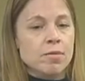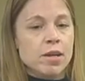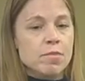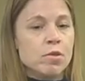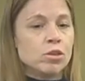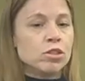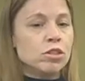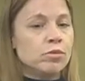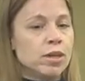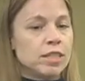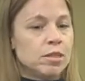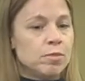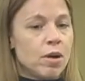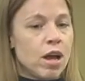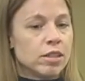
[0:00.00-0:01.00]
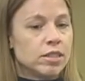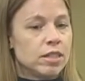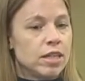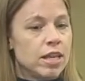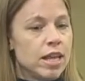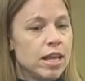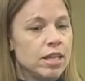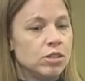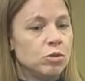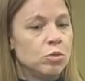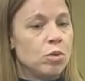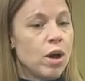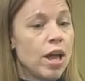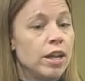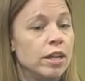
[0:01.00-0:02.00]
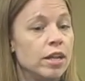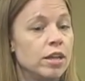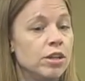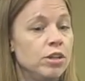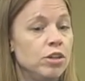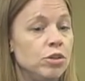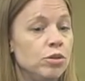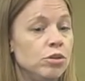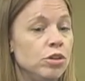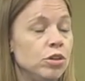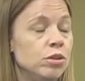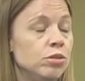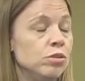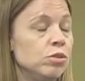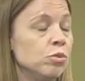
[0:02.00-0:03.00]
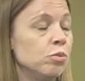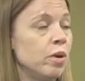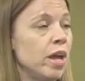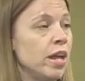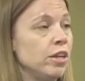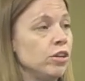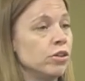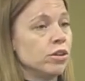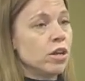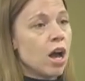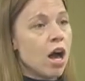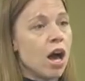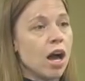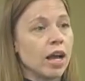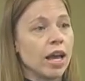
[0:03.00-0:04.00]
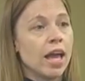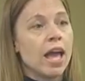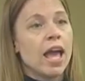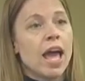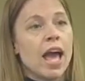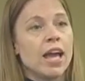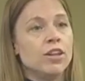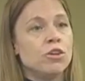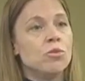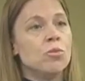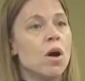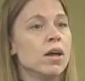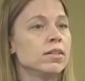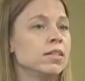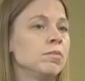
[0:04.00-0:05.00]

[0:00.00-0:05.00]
Emotional reciprocity is what you use when you're young and you want